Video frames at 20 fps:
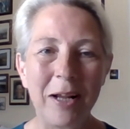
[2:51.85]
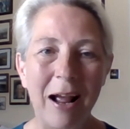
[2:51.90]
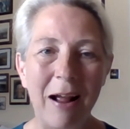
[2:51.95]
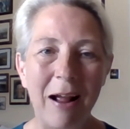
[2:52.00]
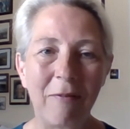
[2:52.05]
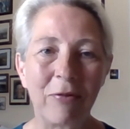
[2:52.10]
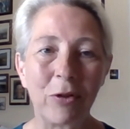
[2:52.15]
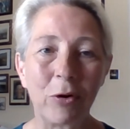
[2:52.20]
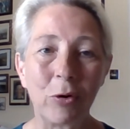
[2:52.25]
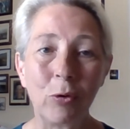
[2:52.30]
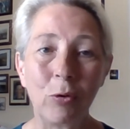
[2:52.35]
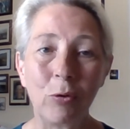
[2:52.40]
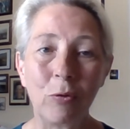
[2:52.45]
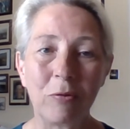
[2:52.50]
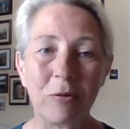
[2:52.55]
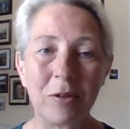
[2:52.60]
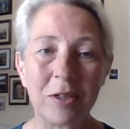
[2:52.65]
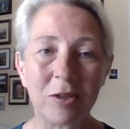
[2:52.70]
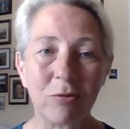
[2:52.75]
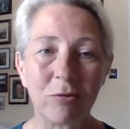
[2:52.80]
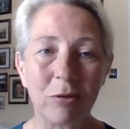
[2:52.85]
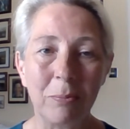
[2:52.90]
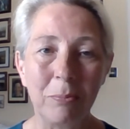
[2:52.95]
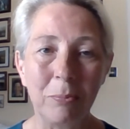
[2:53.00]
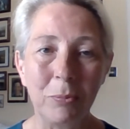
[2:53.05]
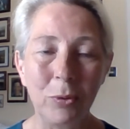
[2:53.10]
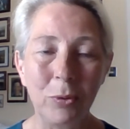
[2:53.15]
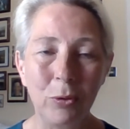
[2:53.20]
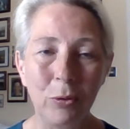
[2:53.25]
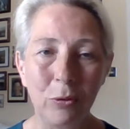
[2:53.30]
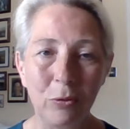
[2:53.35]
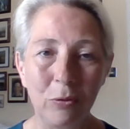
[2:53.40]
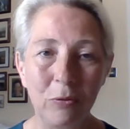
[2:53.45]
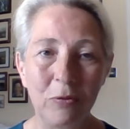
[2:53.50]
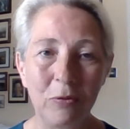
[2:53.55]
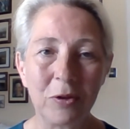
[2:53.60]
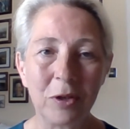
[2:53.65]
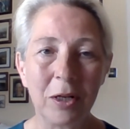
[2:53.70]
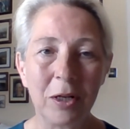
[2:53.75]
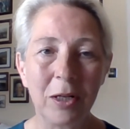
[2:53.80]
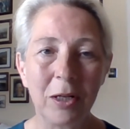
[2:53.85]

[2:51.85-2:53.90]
have the ovaries removed,